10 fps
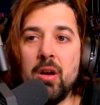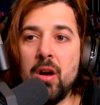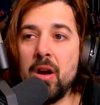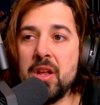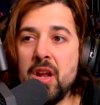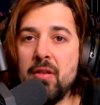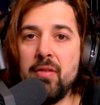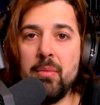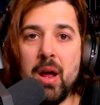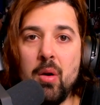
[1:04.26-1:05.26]
a year
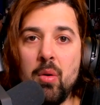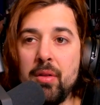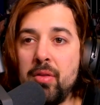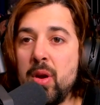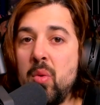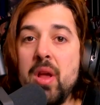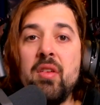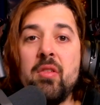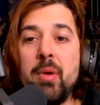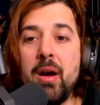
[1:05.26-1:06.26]
from now or 3 weeks
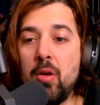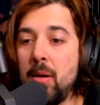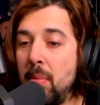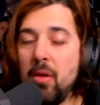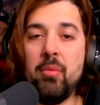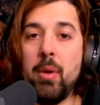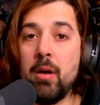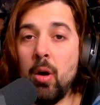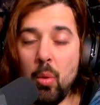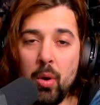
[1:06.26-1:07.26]
from now or a month from now
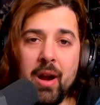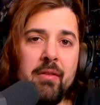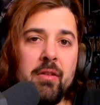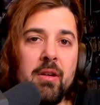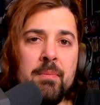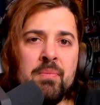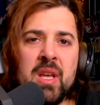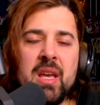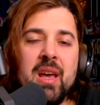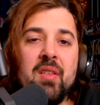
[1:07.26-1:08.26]
or whatever.
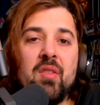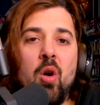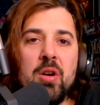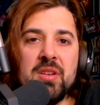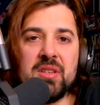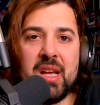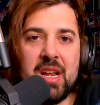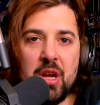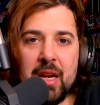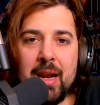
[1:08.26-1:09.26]
It's hard to say and
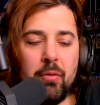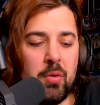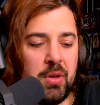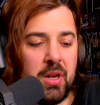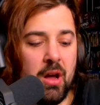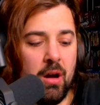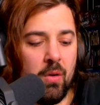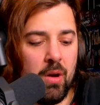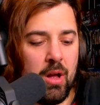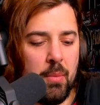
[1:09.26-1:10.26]
you can never really
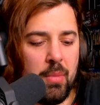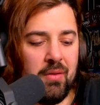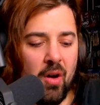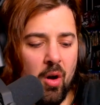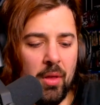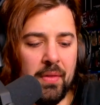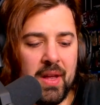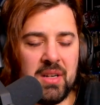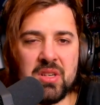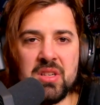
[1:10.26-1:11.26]
know, but of all the
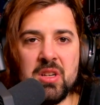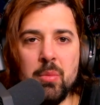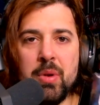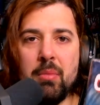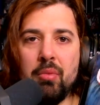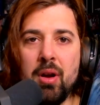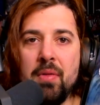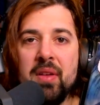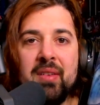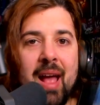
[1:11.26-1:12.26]
things to still be in print,
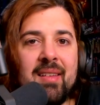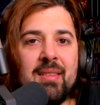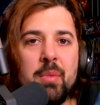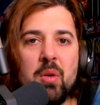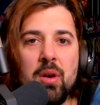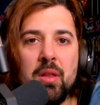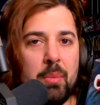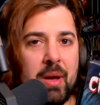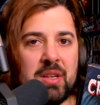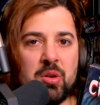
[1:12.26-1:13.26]
this has to be one of the
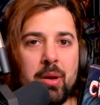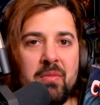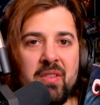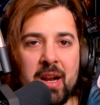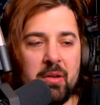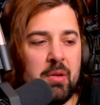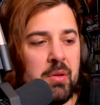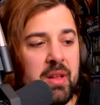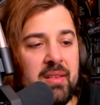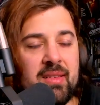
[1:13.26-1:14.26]
best Scream Factory
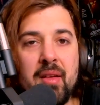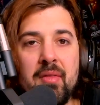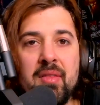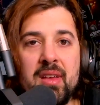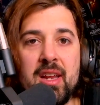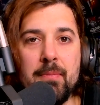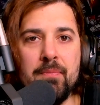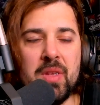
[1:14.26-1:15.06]
releases I've seen.